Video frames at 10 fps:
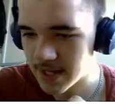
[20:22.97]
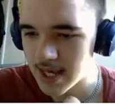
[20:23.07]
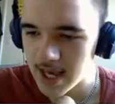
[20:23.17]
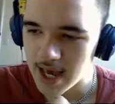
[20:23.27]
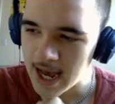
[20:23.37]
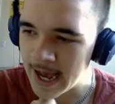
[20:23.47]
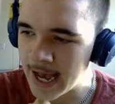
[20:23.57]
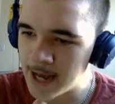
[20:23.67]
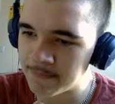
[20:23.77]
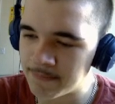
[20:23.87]

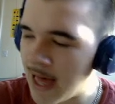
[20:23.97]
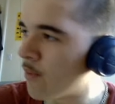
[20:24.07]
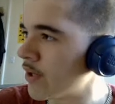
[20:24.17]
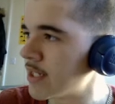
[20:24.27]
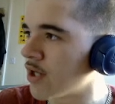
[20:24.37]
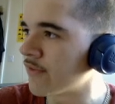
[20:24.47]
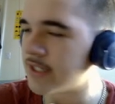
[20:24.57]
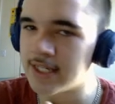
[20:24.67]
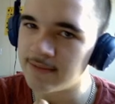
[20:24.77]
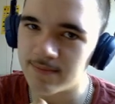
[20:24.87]
That one is
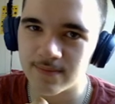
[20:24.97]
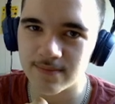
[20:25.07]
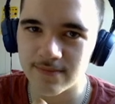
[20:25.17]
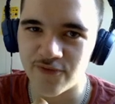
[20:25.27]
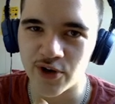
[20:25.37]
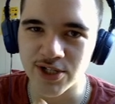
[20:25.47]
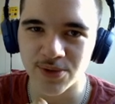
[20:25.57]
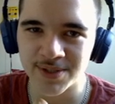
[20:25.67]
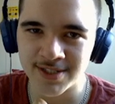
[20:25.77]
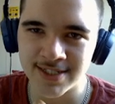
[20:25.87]
obviously focused on the
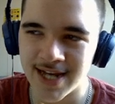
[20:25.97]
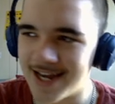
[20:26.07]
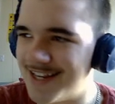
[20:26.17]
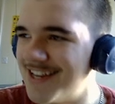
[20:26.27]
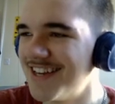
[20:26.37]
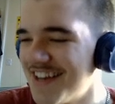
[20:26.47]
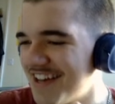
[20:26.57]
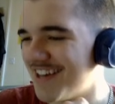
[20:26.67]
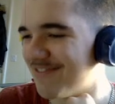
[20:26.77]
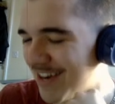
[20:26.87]
design,
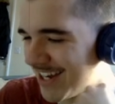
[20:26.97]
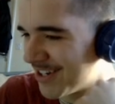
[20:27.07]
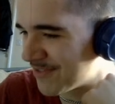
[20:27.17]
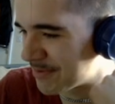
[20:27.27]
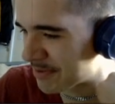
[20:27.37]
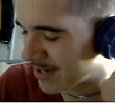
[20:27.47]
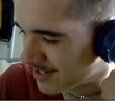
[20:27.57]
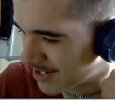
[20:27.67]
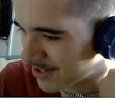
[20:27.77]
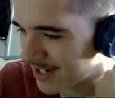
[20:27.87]
right, of C++,
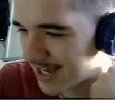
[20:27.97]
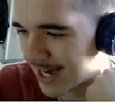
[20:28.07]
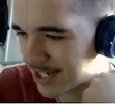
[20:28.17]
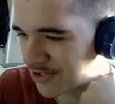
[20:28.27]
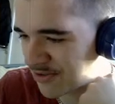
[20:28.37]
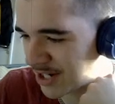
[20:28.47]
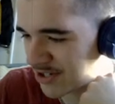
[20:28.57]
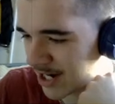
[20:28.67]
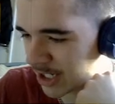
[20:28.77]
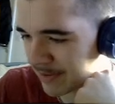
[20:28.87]
so I do care a
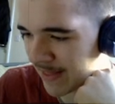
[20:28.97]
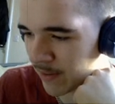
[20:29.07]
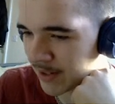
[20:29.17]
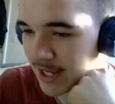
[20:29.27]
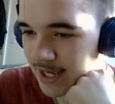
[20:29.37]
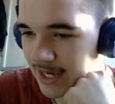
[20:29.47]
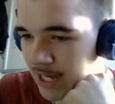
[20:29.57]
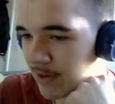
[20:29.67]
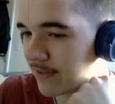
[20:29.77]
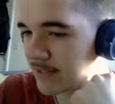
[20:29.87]
lot about that one.
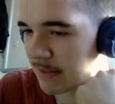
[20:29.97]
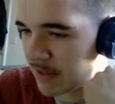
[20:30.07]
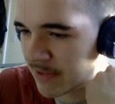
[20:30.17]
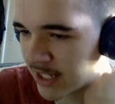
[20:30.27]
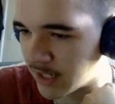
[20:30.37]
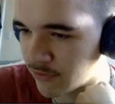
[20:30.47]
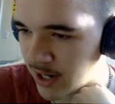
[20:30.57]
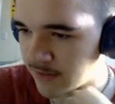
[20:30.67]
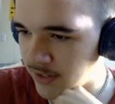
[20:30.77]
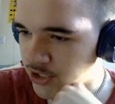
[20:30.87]
Anyway, this may be a beginning of a grand
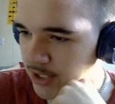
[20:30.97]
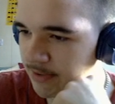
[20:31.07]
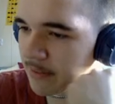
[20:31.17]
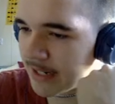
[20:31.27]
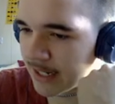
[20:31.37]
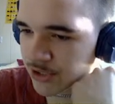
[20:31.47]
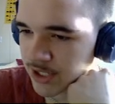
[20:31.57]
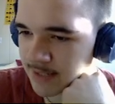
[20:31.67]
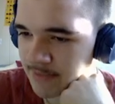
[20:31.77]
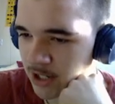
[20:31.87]
adventure. Programming languages
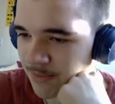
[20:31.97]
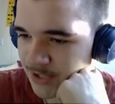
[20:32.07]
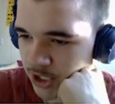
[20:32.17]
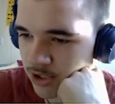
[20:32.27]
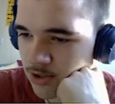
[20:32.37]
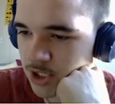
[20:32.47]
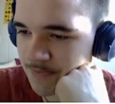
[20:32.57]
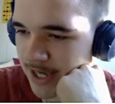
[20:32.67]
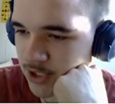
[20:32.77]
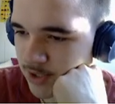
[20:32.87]
encompass a huge
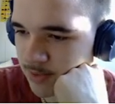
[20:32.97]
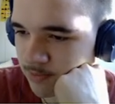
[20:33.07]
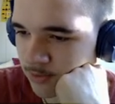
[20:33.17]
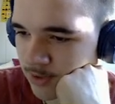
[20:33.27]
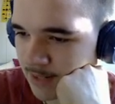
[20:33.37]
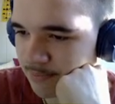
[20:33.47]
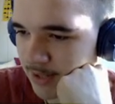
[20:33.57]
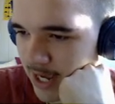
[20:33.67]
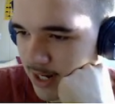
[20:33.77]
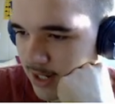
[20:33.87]
space to explore and play
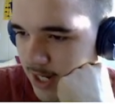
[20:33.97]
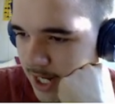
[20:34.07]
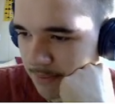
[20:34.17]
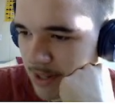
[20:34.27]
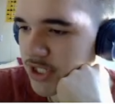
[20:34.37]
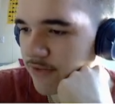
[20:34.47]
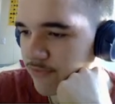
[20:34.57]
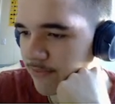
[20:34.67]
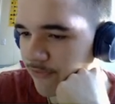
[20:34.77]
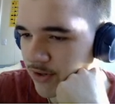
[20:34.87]
in. Plenty of room
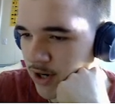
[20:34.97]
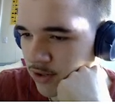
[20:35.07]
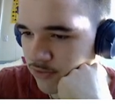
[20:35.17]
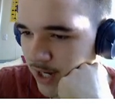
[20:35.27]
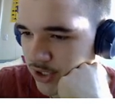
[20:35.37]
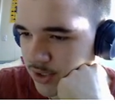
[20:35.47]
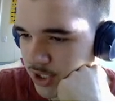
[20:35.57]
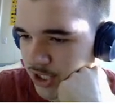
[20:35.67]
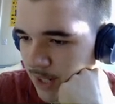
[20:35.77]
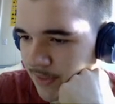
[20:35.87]
for your own creations to
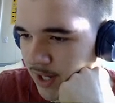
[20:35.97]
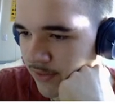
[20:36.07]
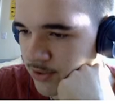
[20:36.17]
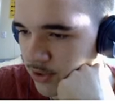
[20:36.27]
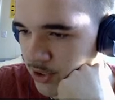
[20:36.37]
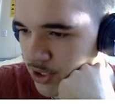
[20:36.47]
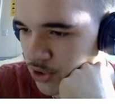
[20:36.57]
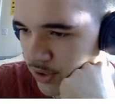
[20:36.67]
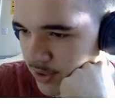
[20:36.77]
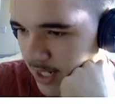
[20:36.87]
share with others or just enjoy
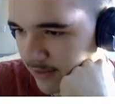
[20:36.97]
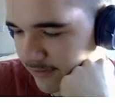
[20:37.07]
yourself.